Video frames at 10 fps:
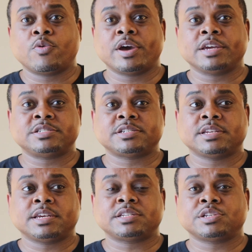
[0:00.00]
ways just
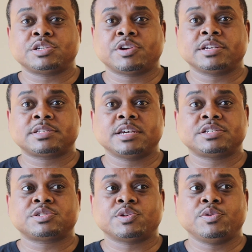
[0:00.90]
to get to the train
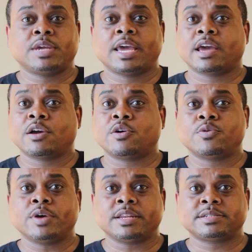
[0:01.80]
station, so you can
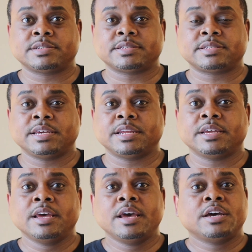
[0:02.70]
go into the
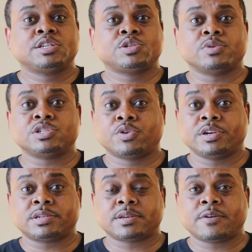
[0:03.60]
city to enjoy
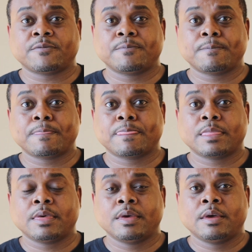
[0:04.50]
yourself.
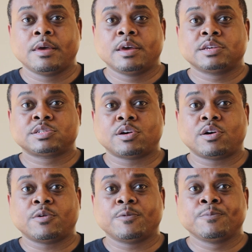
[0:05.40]

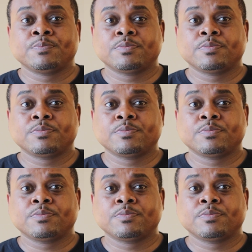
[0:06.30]
So